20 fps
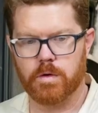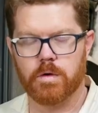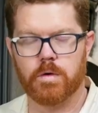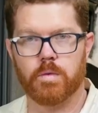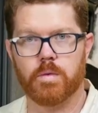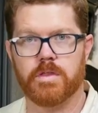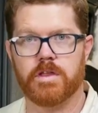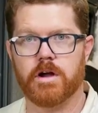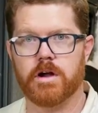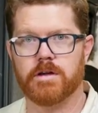
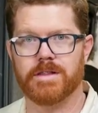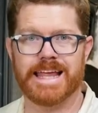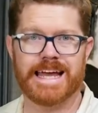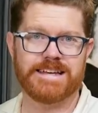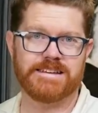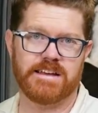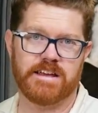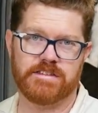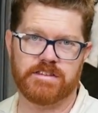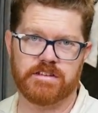With our light
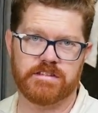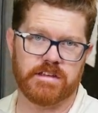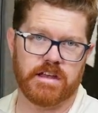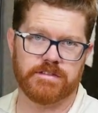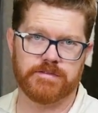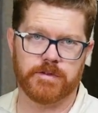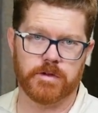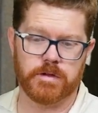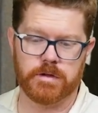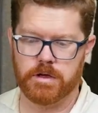test
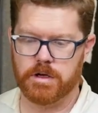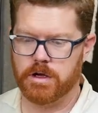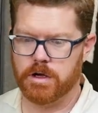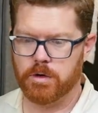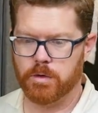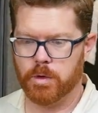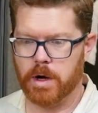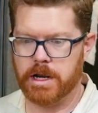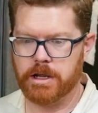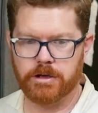successful,
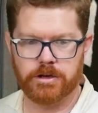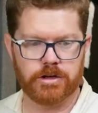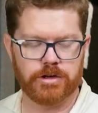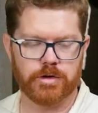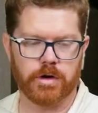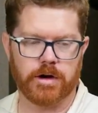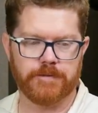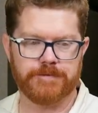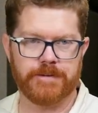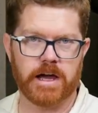we're ready to do
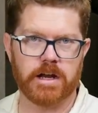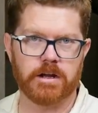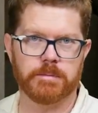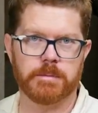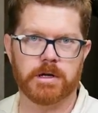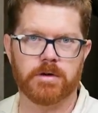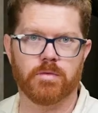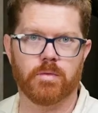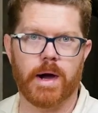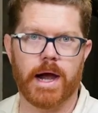our final bit
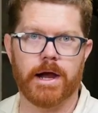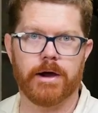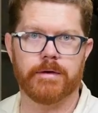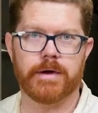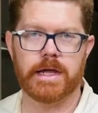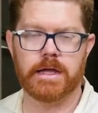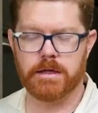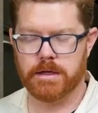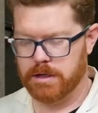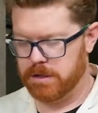of
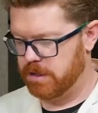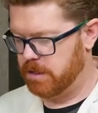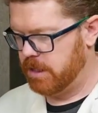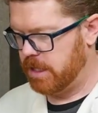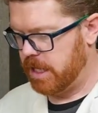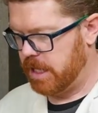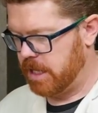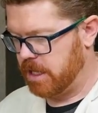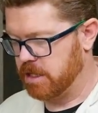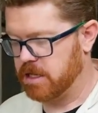wiring
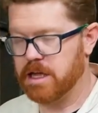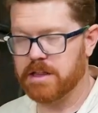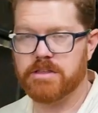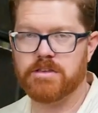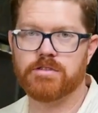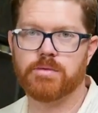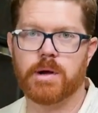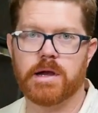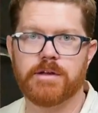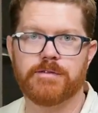and get
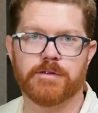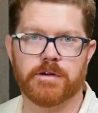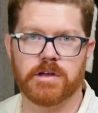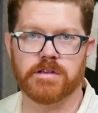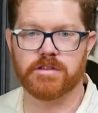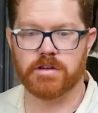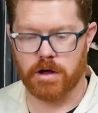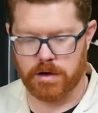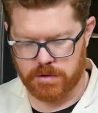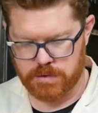this ready for
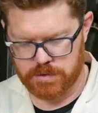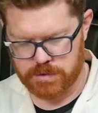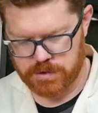install.